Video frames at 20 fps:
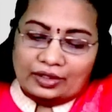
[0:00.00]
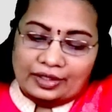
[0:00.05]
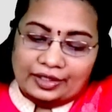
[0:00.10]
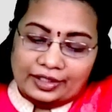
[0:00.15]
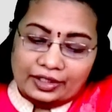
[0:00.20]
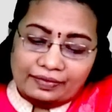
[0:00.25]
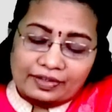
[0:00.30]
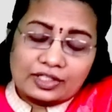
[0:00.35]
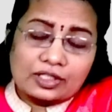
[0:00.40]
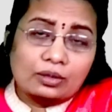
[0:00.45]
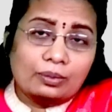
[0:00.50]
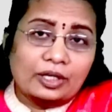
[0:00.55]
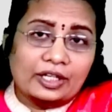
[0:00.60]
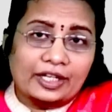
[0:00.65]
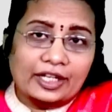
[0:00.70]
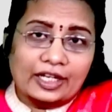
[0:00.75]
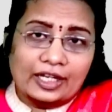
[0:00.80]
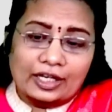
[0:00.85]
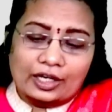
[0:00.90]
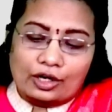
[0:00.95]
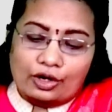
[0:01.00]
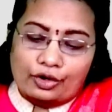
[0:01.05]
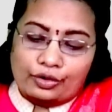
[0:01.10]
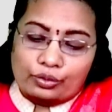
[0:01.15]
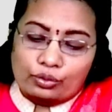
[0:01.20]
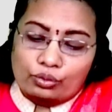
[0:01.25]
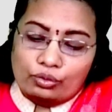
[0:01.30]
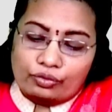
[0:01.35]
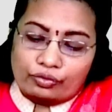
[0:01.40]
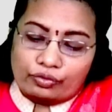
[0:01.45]
Divisibility
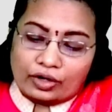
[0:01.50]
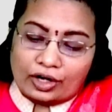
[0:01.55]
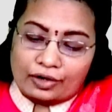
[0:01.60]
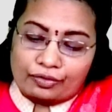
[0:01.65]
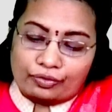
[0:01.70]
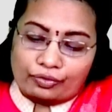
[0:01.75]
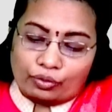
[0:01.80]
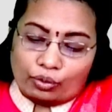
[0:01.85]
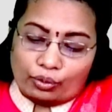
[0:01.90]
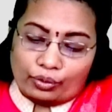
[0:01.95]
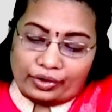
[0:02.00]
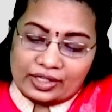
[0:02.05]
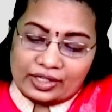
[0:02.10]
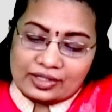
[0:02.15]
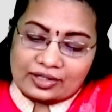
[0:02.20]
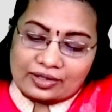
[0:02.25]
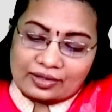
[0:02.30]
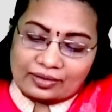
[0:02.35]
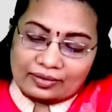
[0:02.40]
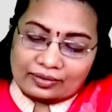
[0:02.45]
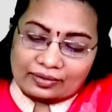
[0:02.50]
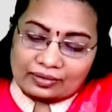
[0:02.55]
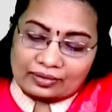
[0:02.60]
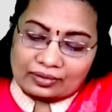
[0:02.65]
rule for 4 is,